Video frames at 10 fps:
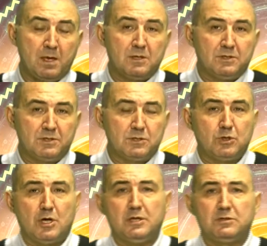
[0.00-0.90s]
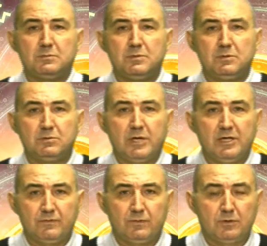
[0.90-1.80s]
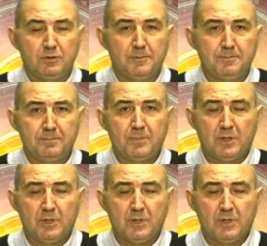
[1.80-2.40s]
This is going to be great for them